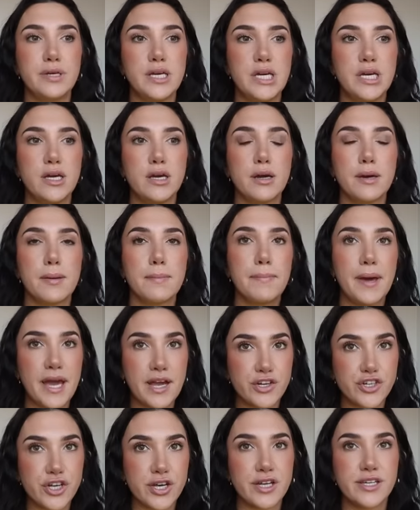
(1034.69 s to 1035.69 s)
Be
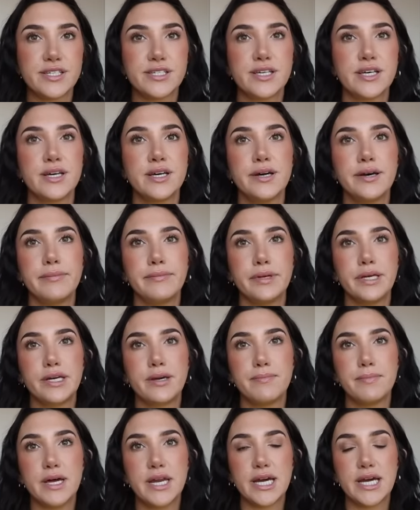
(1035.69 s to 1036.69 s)
patient, be
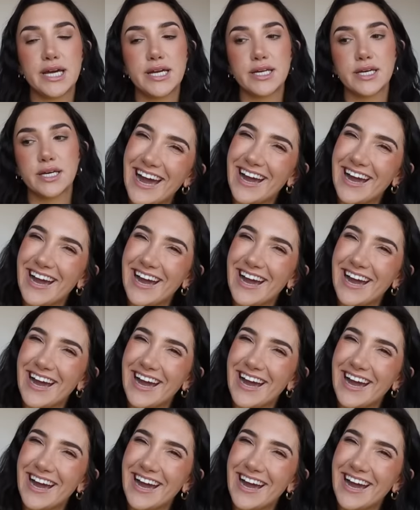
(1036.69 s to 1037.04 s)
committed.